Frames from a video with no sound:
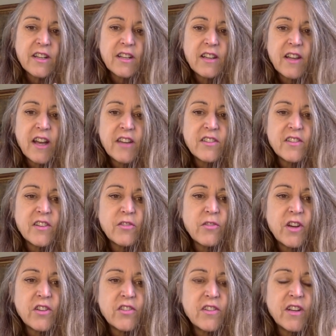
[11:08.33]
And classic
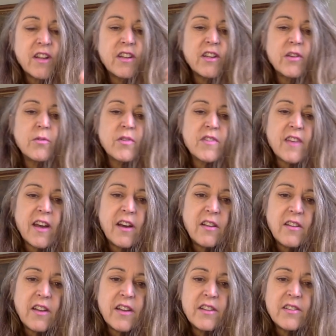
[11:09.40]
rationality was
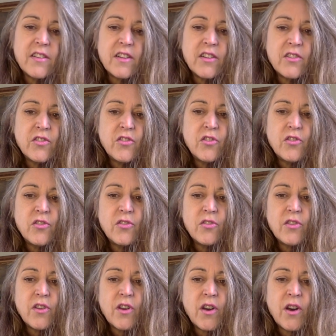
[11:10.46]
outlined into
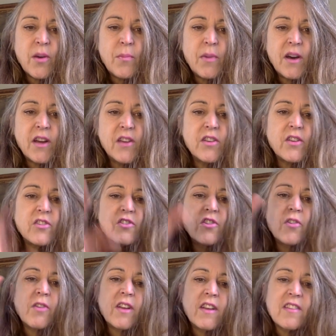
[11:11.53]
uh, by
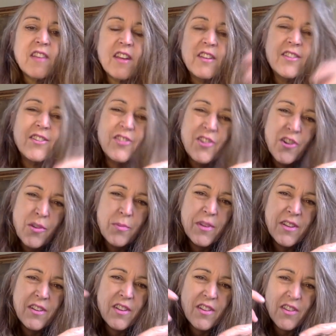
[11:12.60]
showing us how to
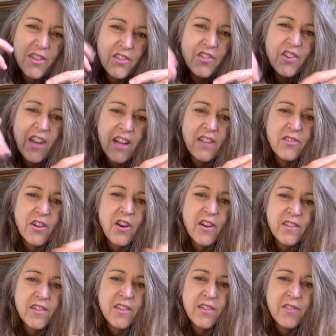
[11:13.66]
determine the chain of
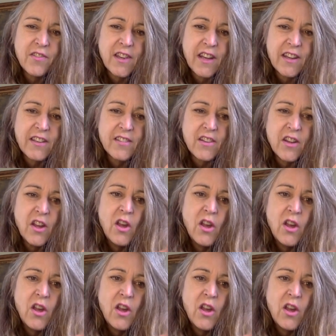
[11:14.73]
cause and effect